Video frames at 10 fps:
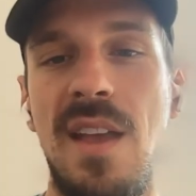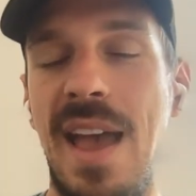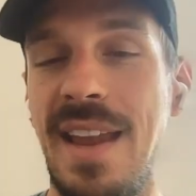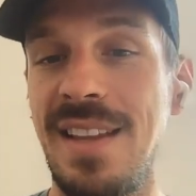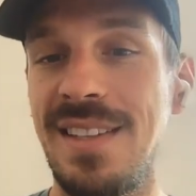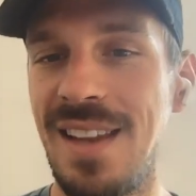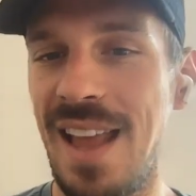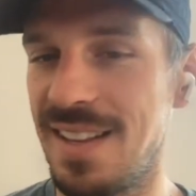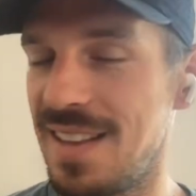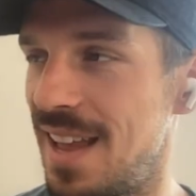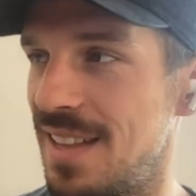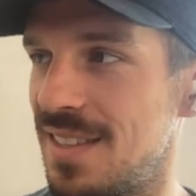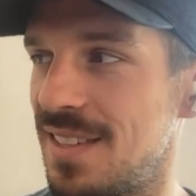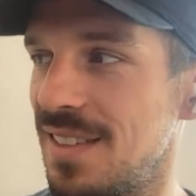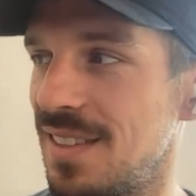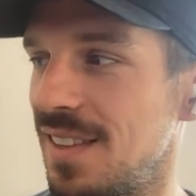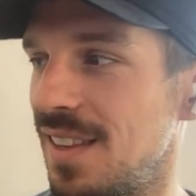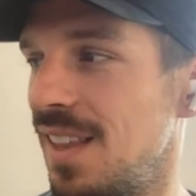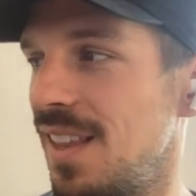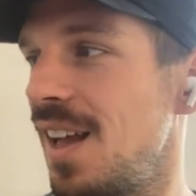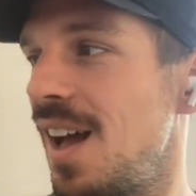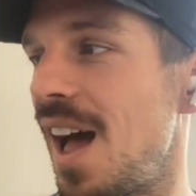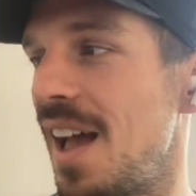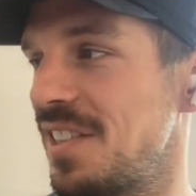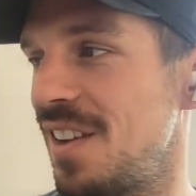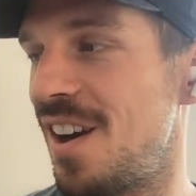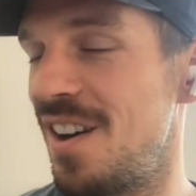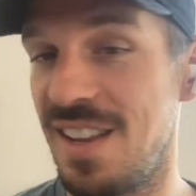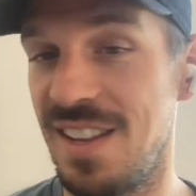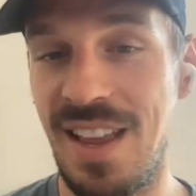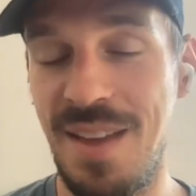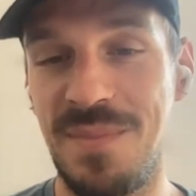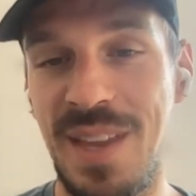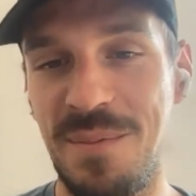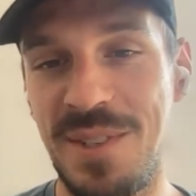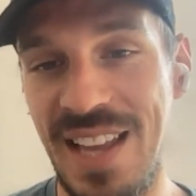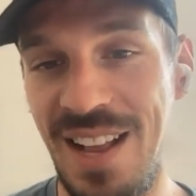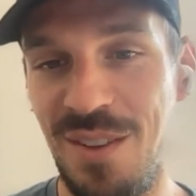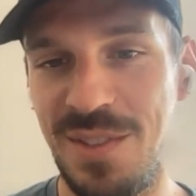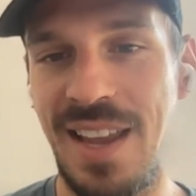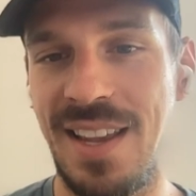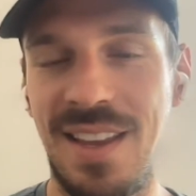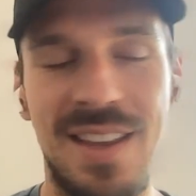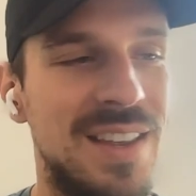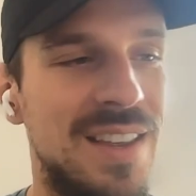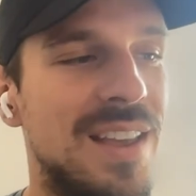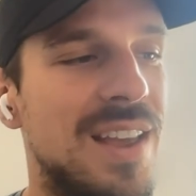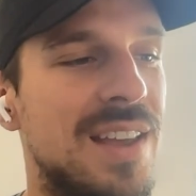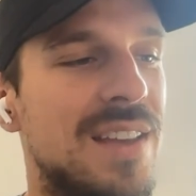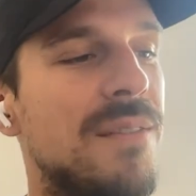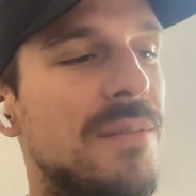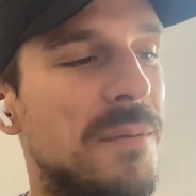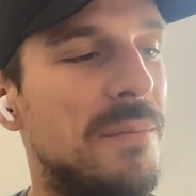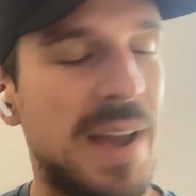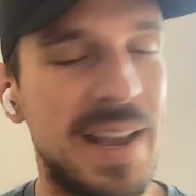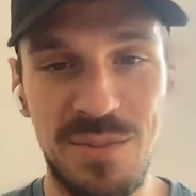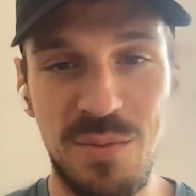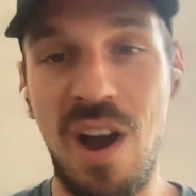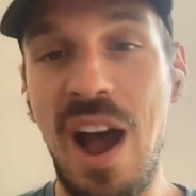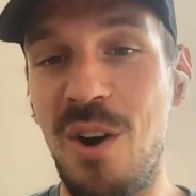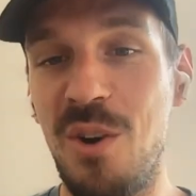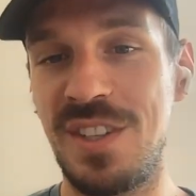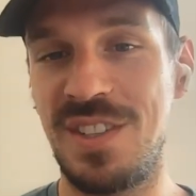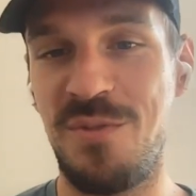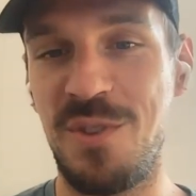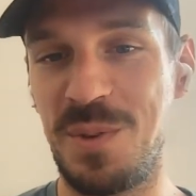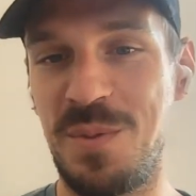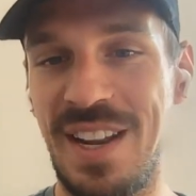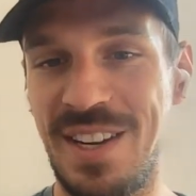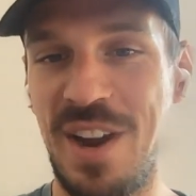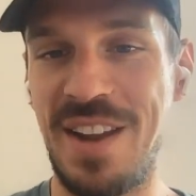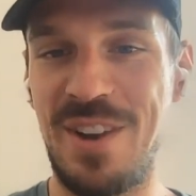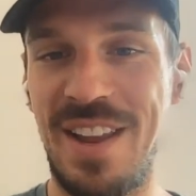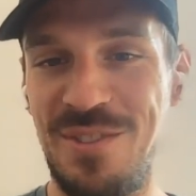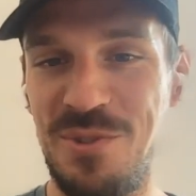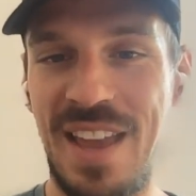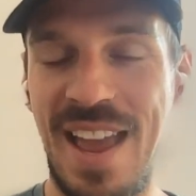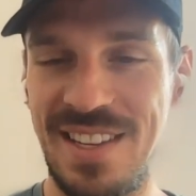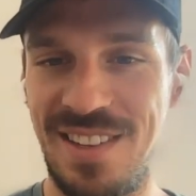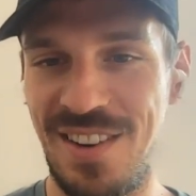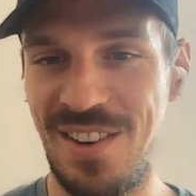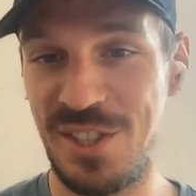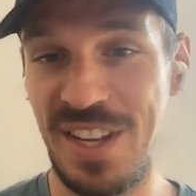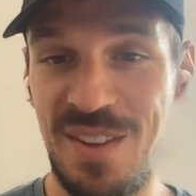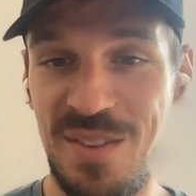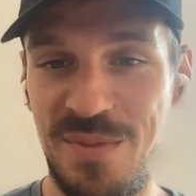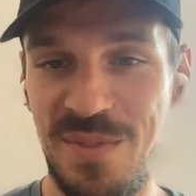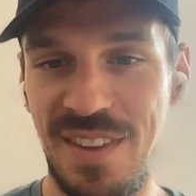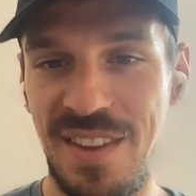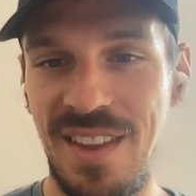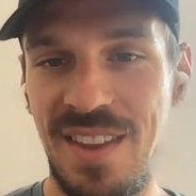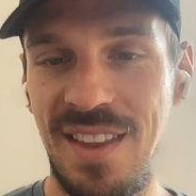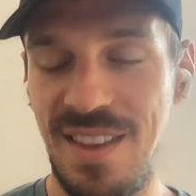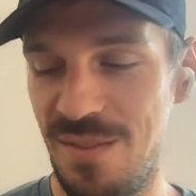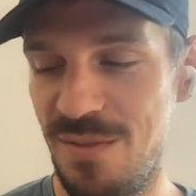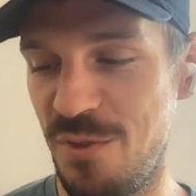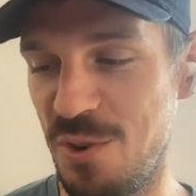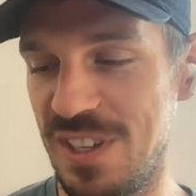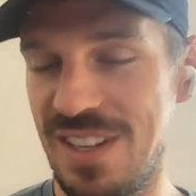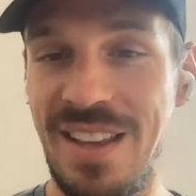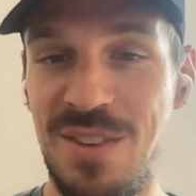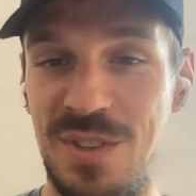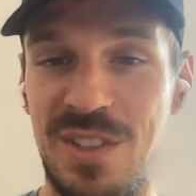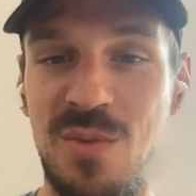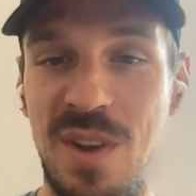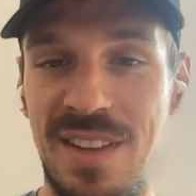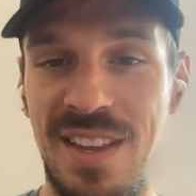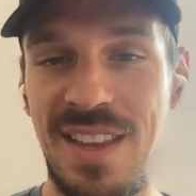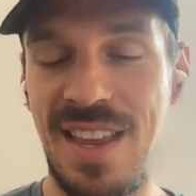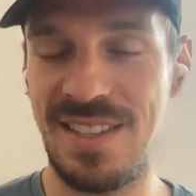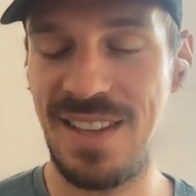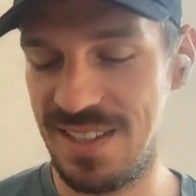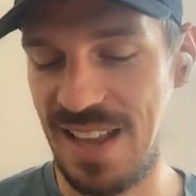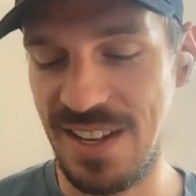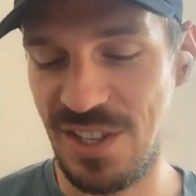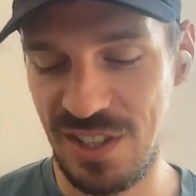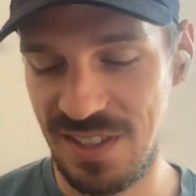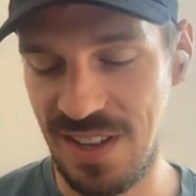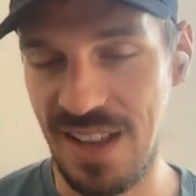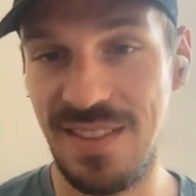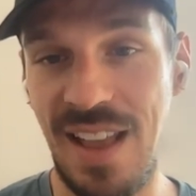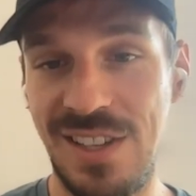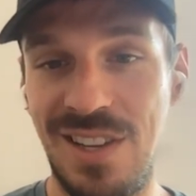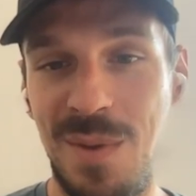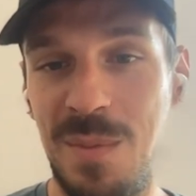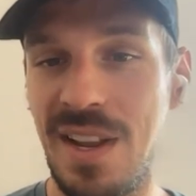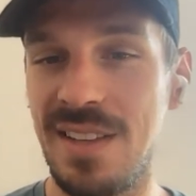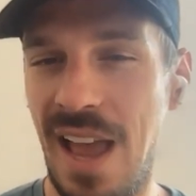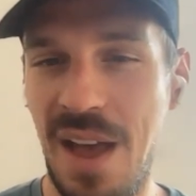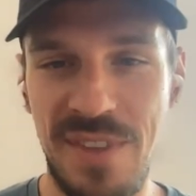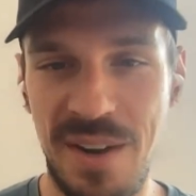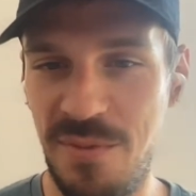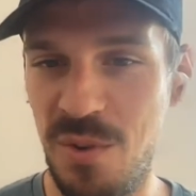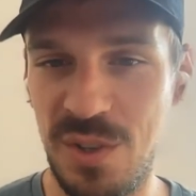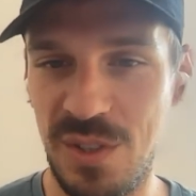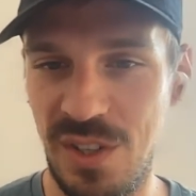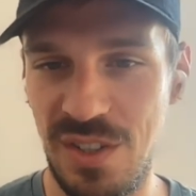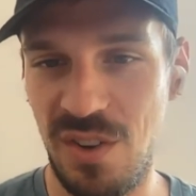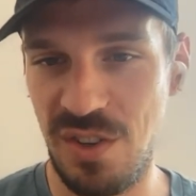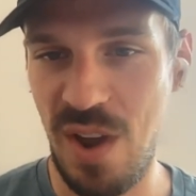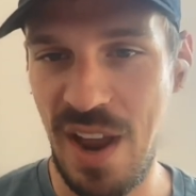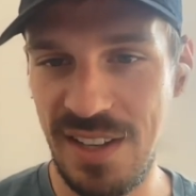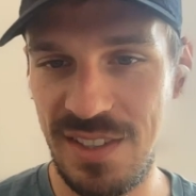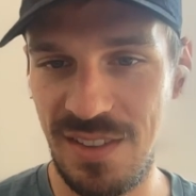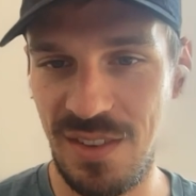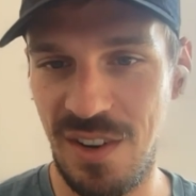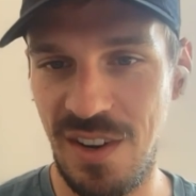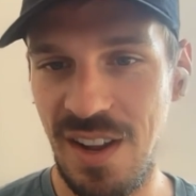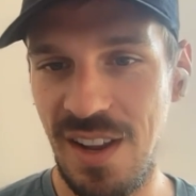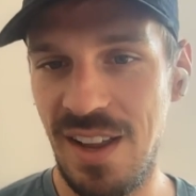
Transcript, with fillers: And is it like that Axelar that themselves, like, I guess, how is the difference between like trying to like use Axelar yourself versus like using Squid? Is that just that Axelar maybe doesn't have that focus on UX, or